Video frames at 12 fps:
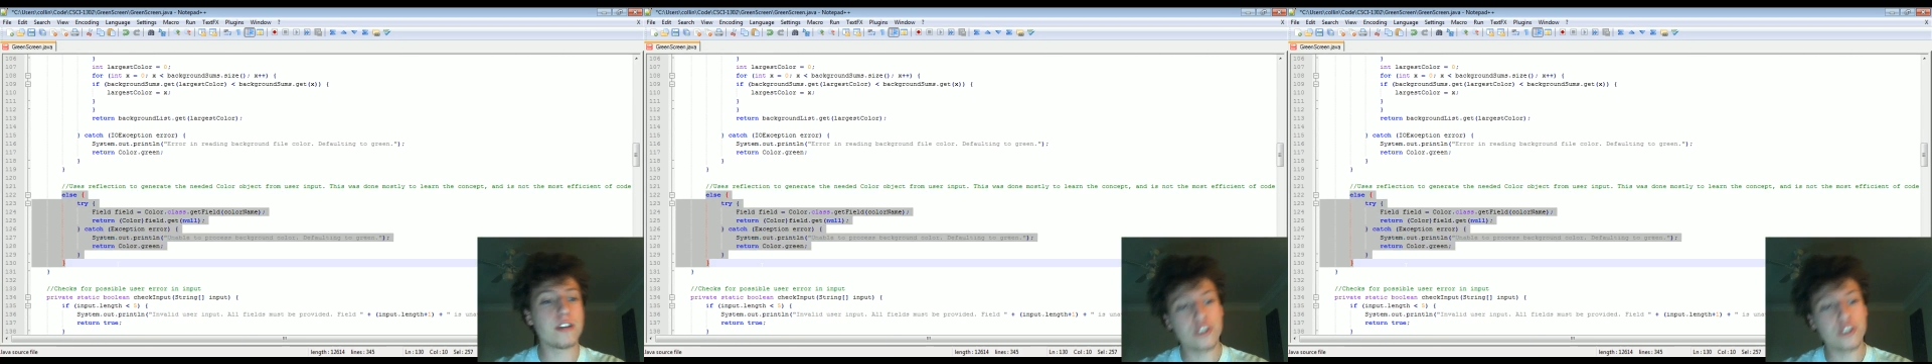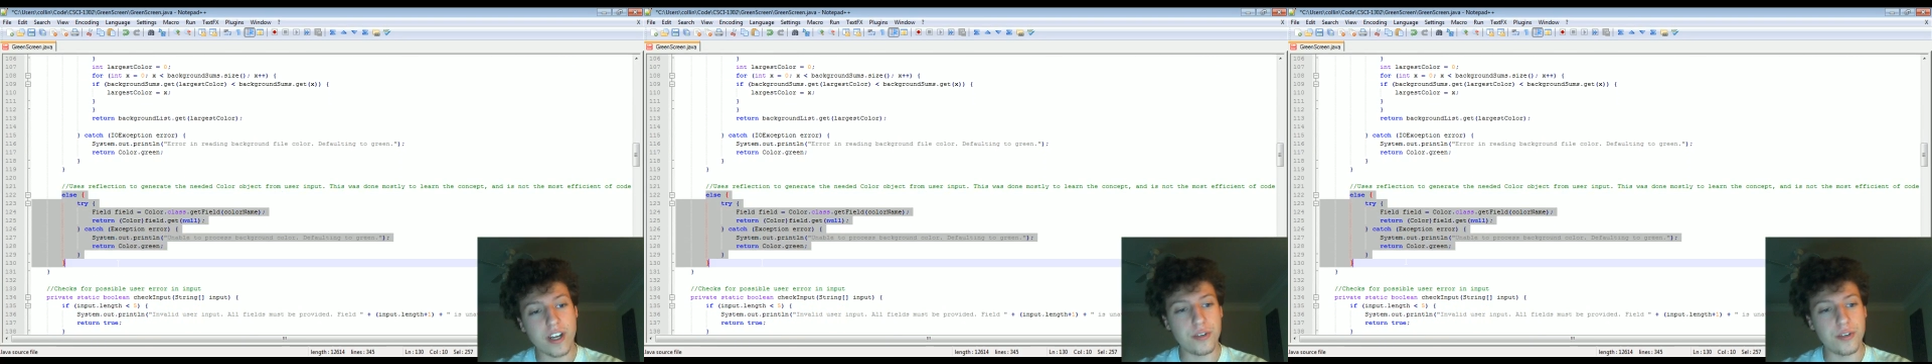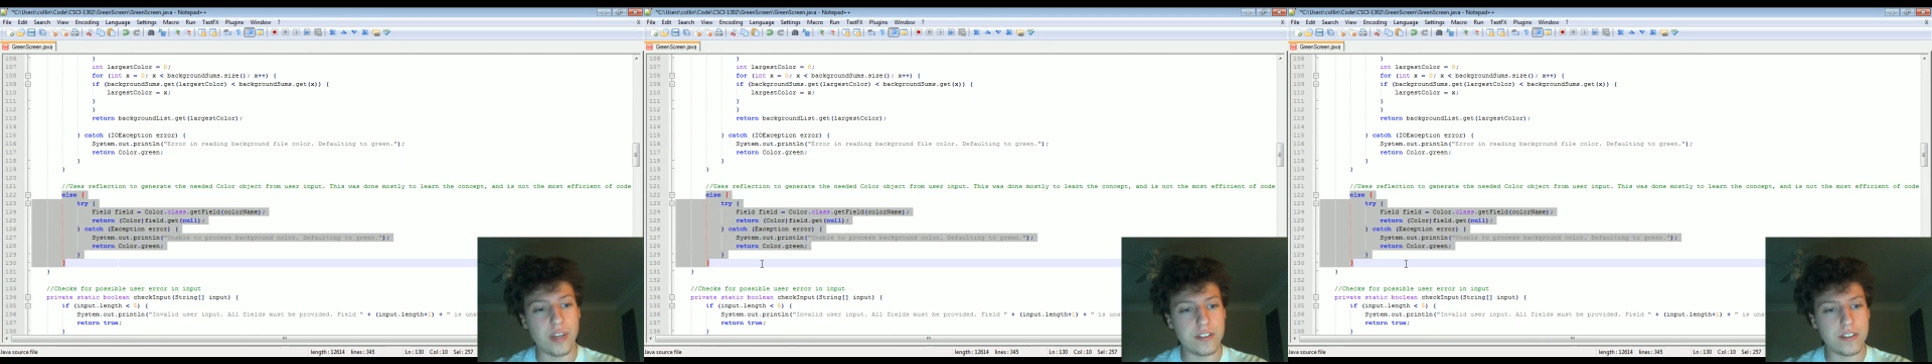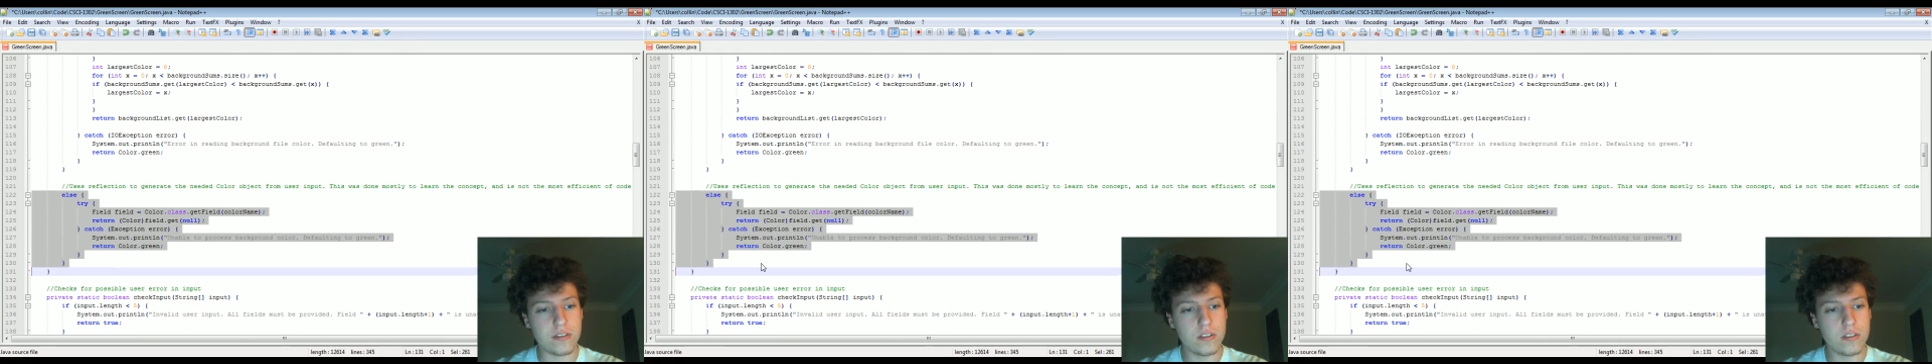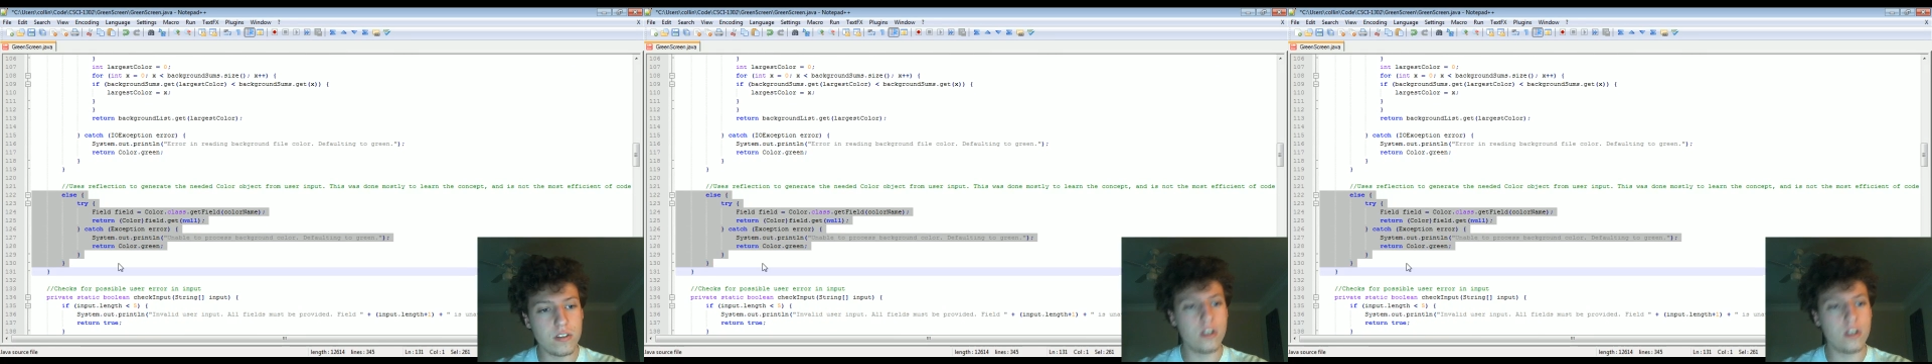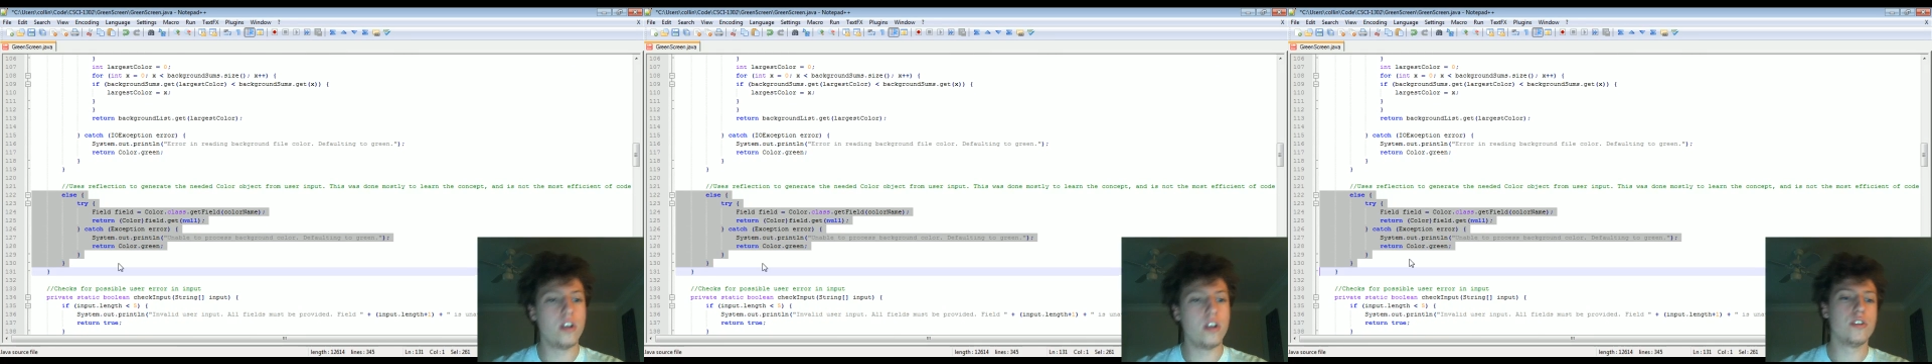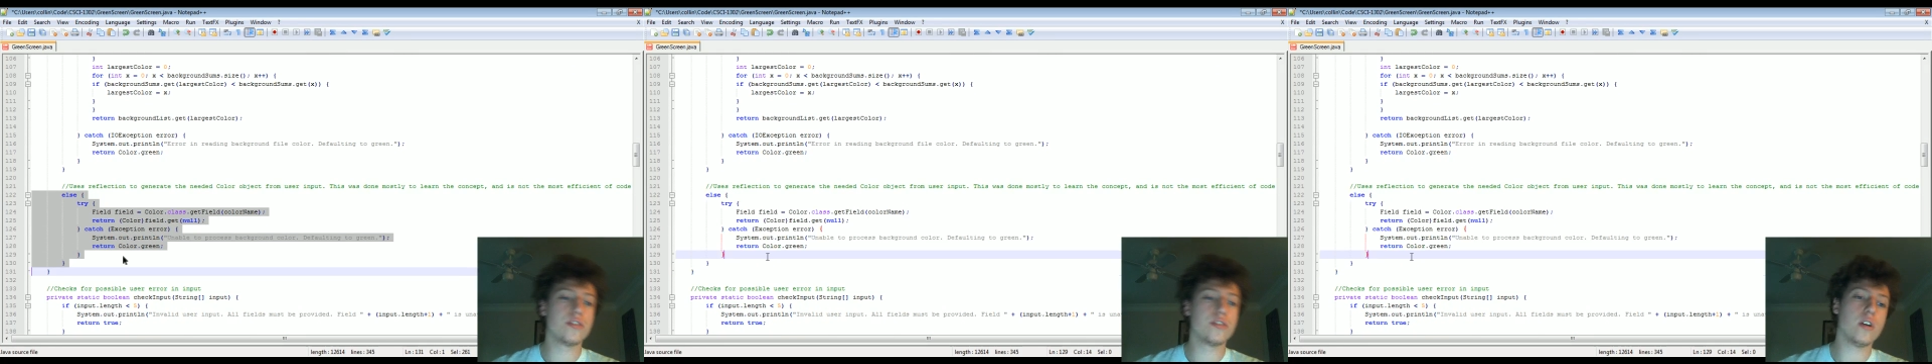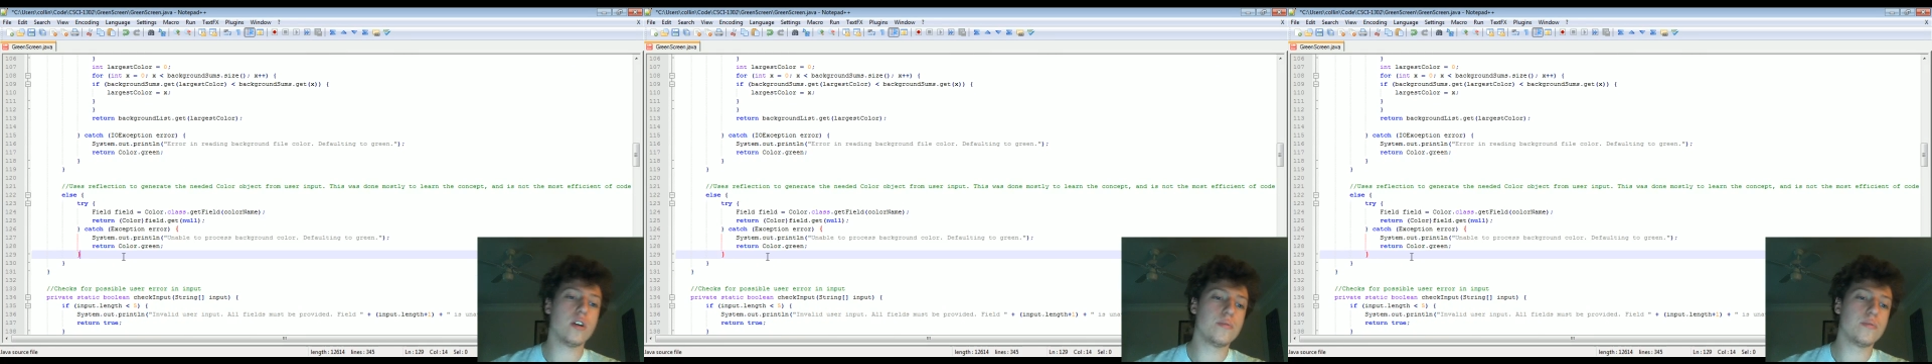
try to do this. So